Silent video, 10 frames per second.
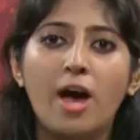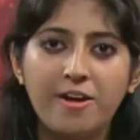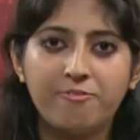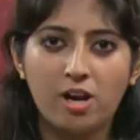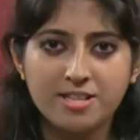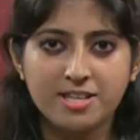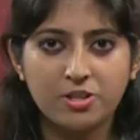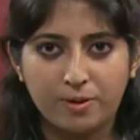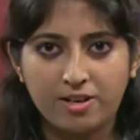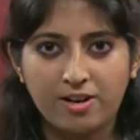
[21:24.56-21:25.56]
ahead, follow us
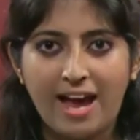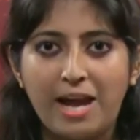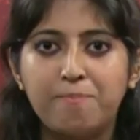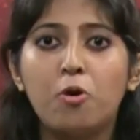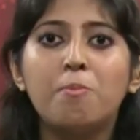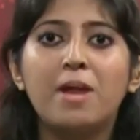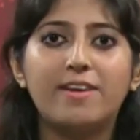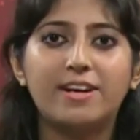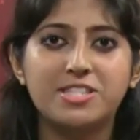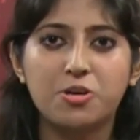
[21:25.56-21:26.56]
on Twitter at
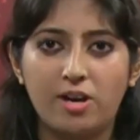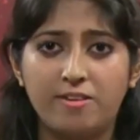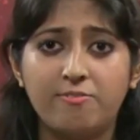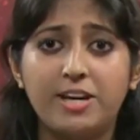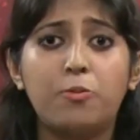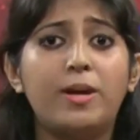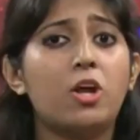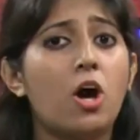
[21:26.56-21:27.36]
boomlive_in. We tweet